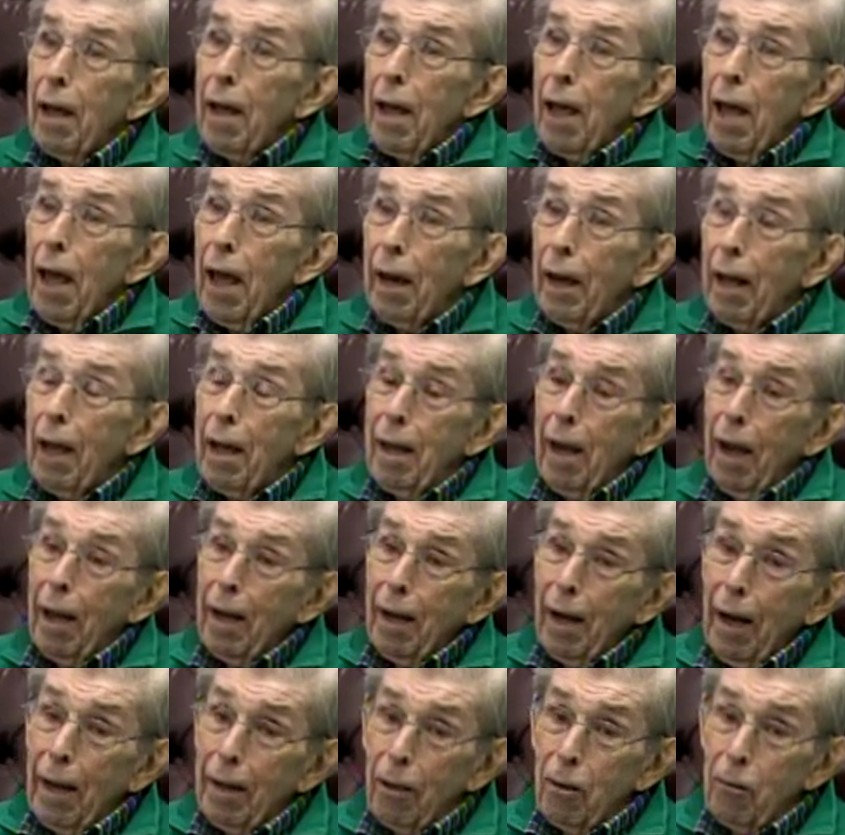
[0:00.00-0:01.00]
and I
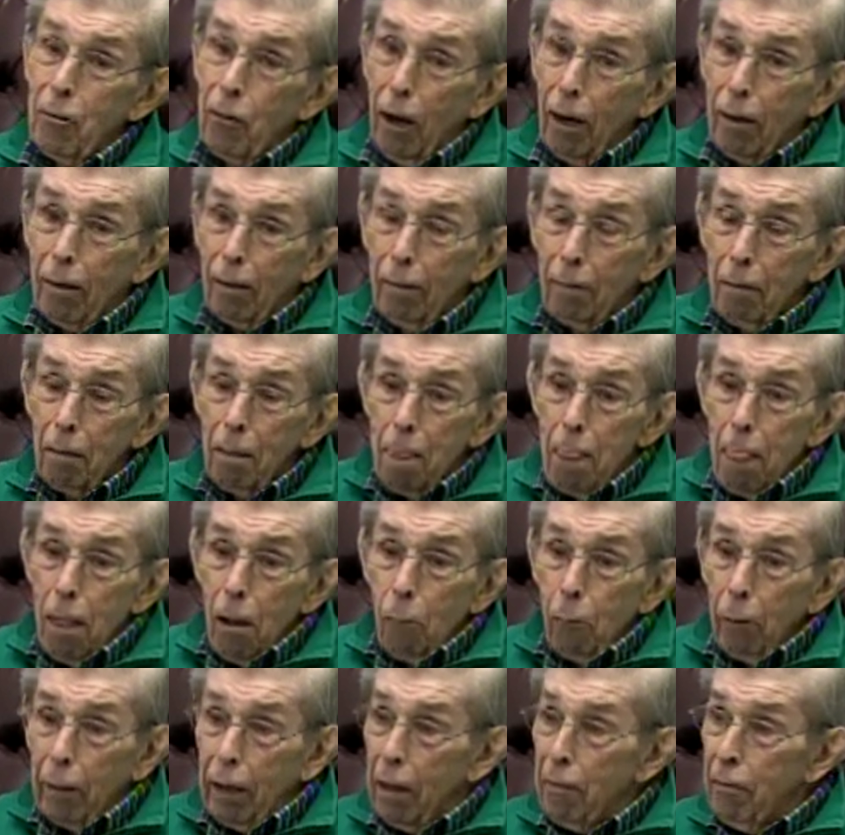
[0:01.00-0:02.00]
kind of chuckle
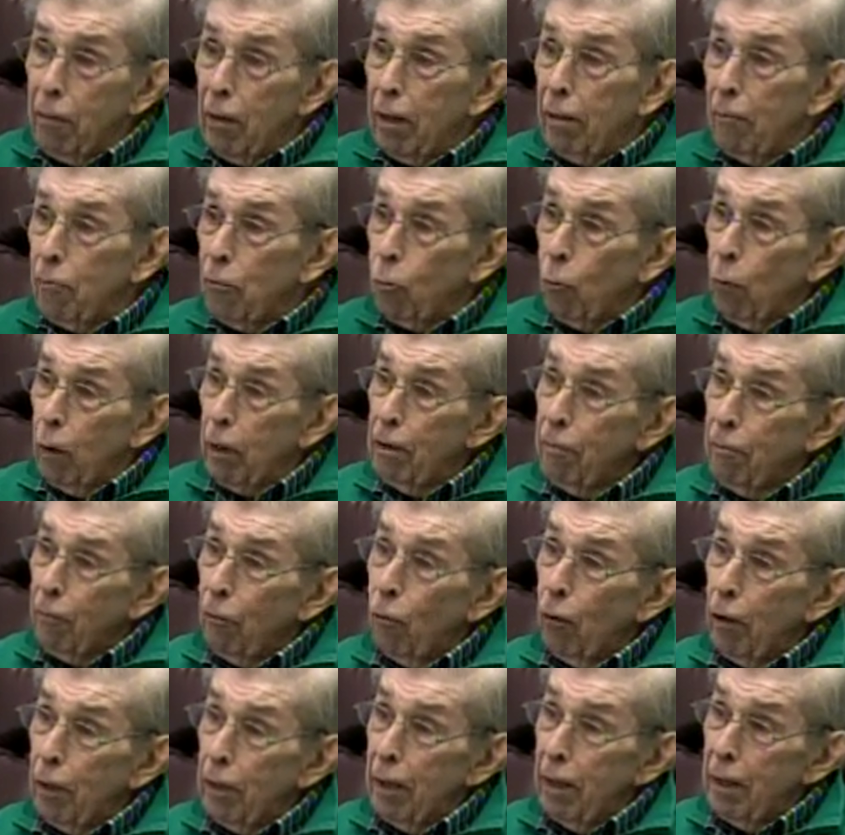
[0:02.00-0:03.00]
when I think of
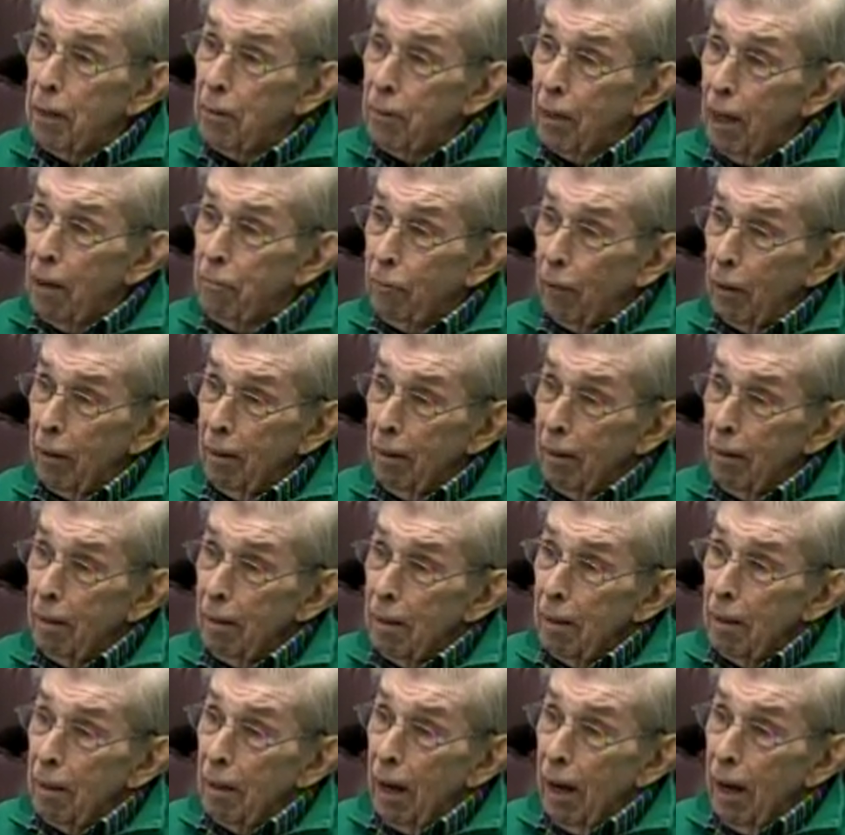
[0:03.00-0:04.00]
24 years effort.
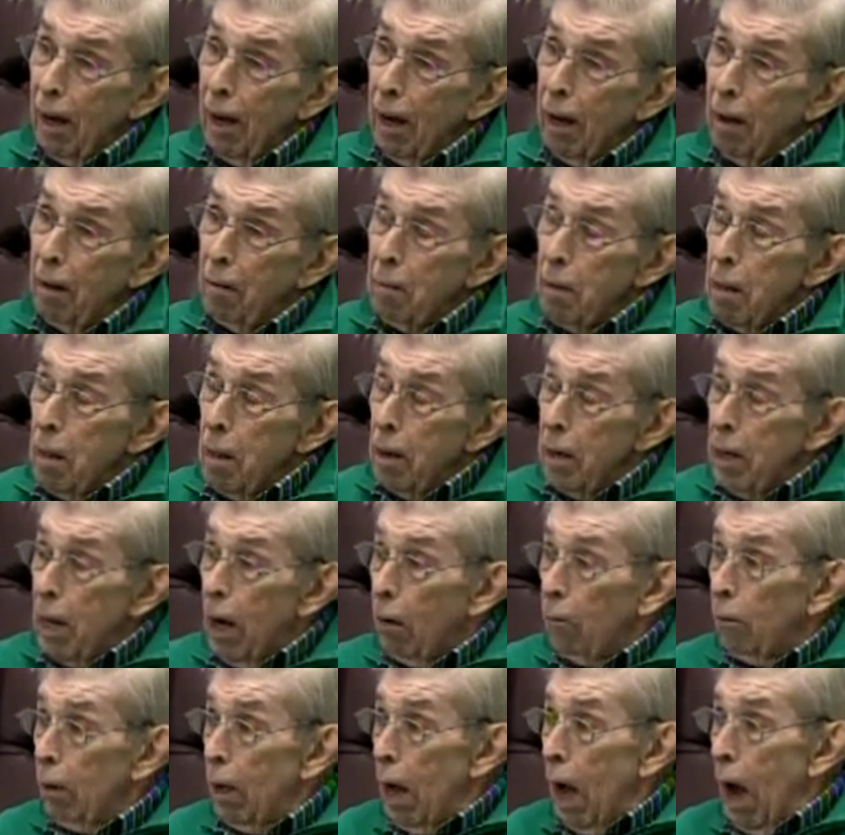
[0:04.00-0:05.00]

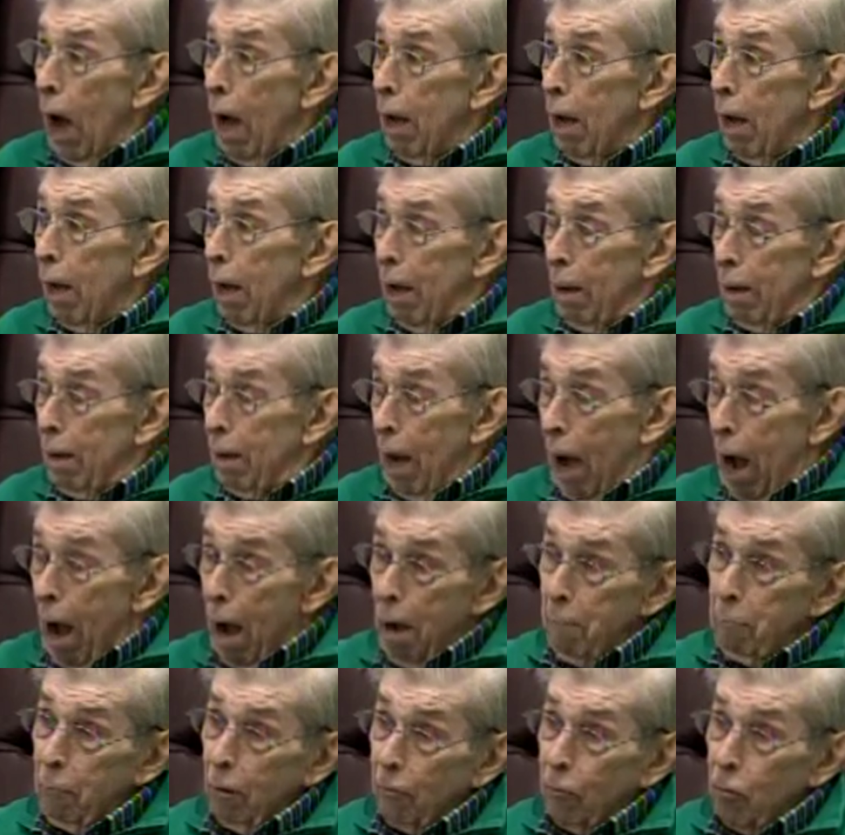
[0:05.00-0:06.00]
Now,
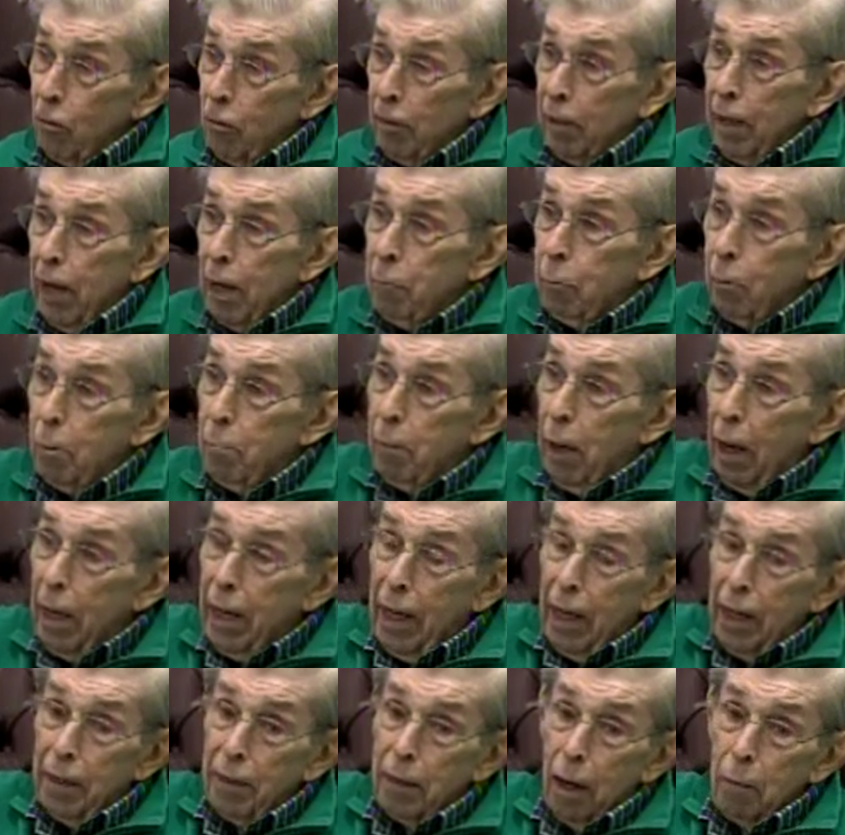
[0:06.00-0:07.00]
I'm the first guy to put my
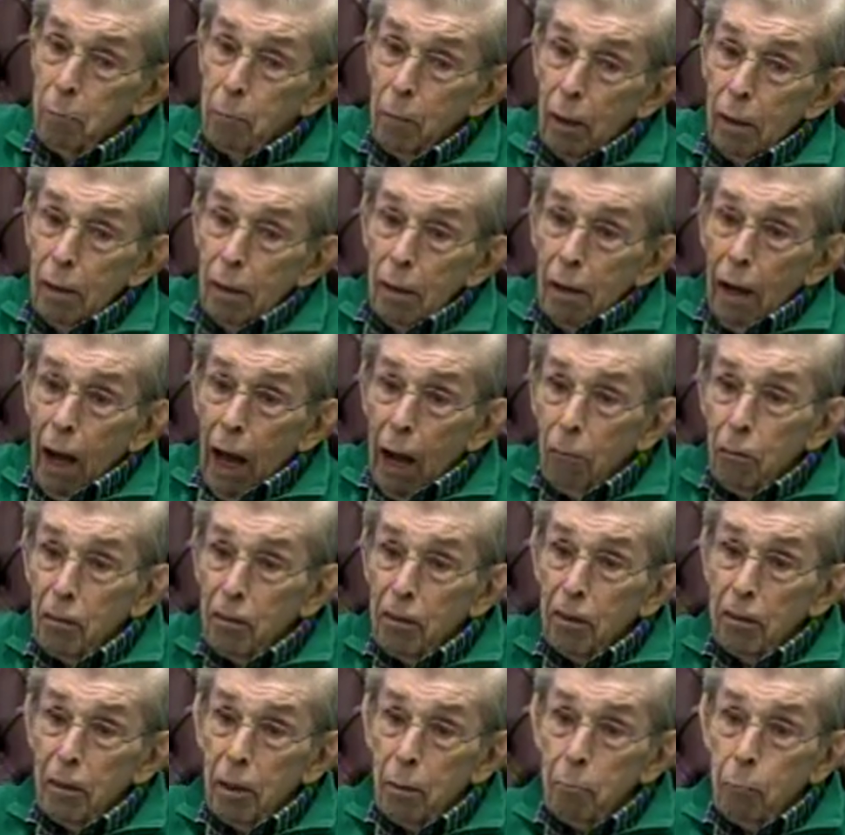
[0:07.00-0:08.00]
hand up. I
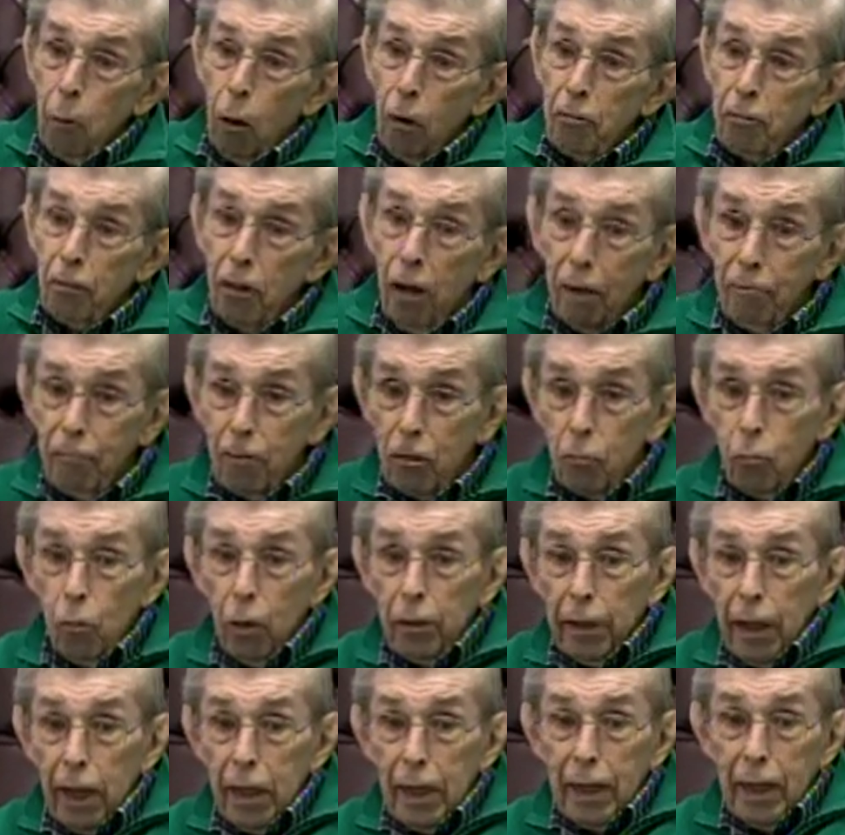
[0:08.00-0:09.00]
was at the post office
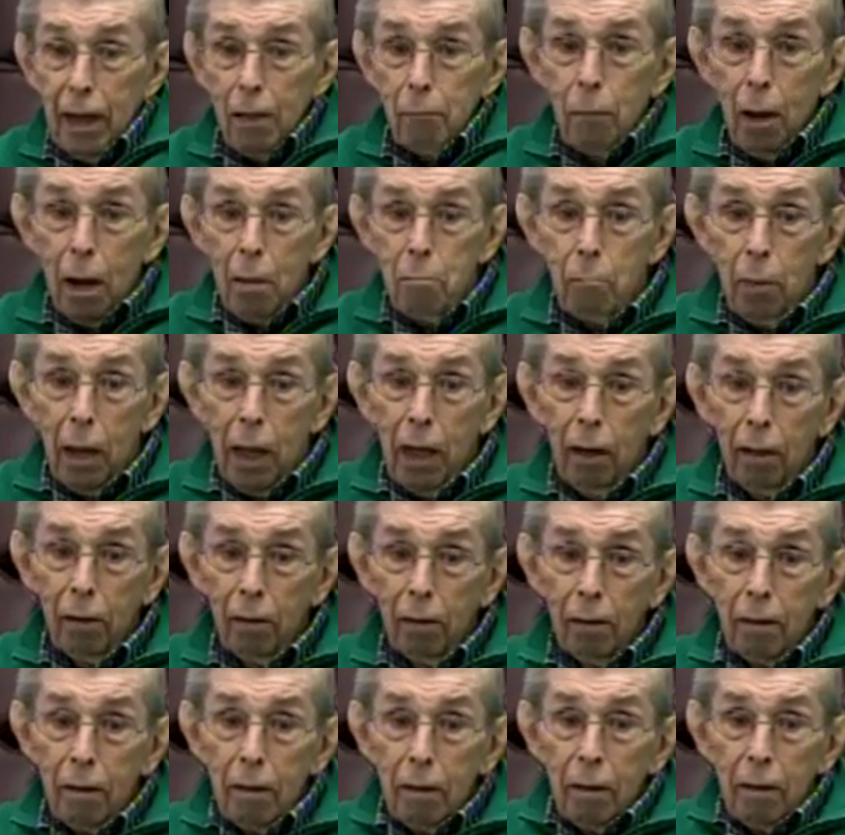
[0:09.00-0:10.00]
one day to get my
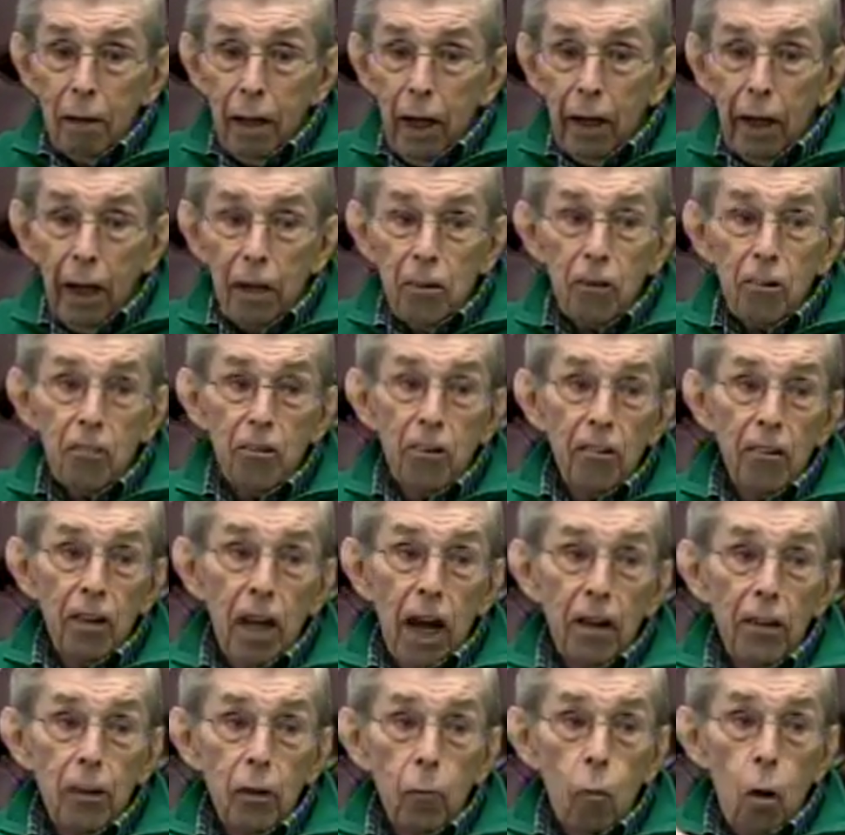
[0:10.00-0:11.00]
mail, and I just
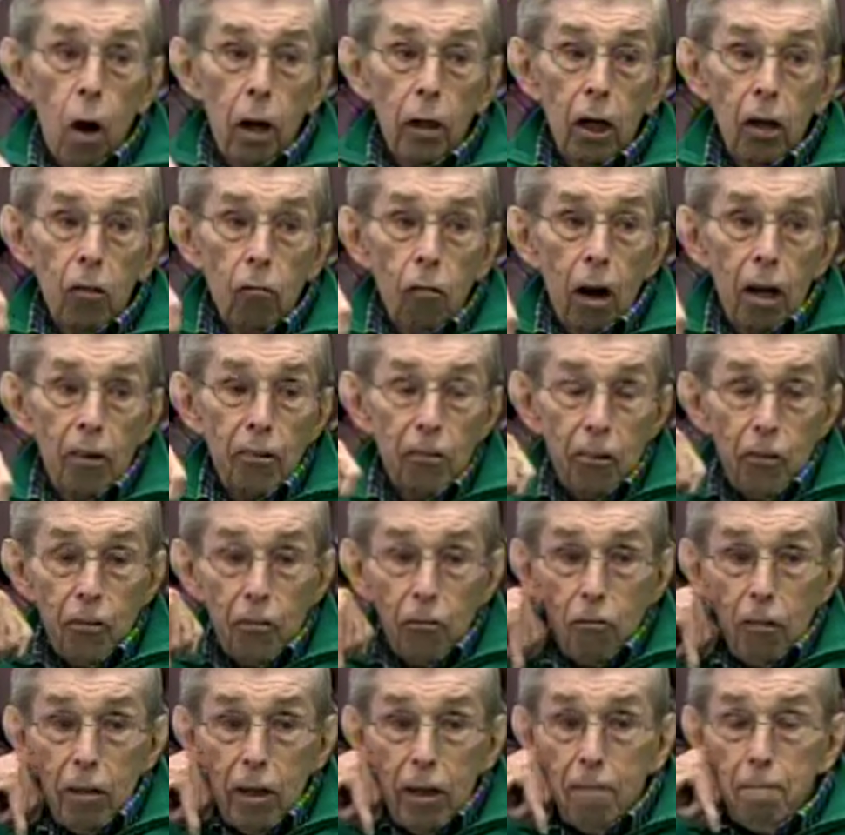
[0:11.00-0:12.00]
decided to walk across the
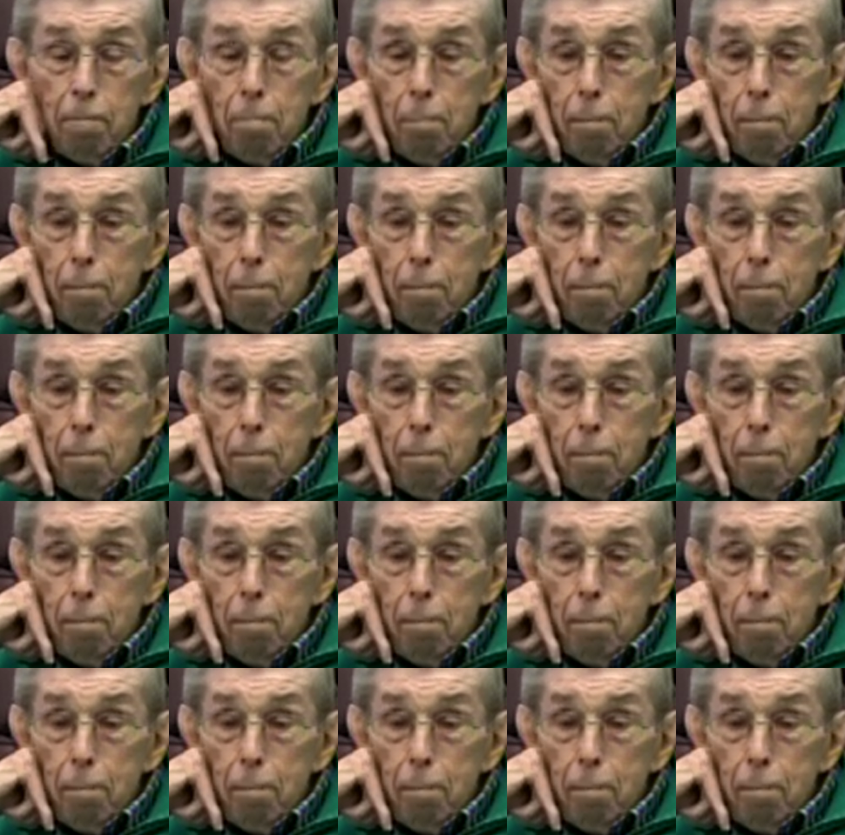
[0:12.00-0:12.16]
street,